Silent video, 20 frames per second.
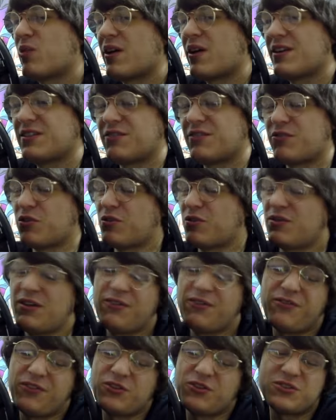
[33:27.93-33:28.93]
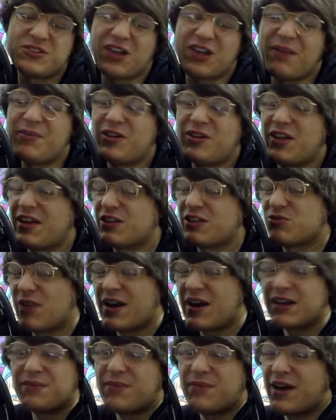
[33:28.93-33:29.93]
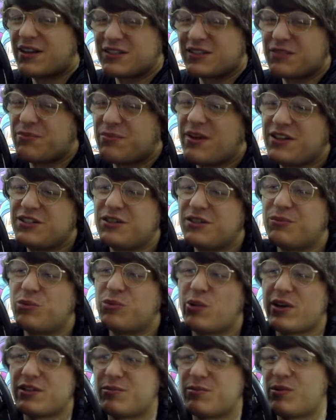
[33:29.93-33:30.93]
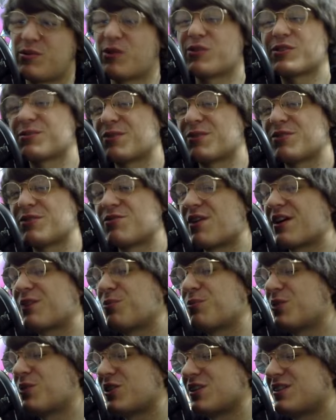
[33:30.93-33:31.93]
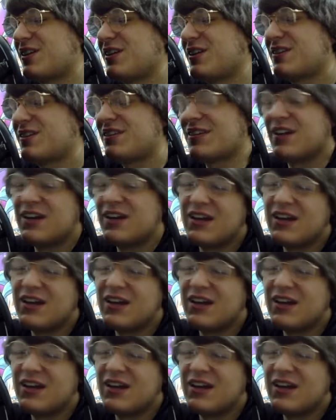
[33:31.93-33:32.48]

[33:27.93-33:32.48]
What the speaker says: Eyes if you summon like Dragon Master Magi and Blue Eyes Spirit Ultimate Dragon, which is easy.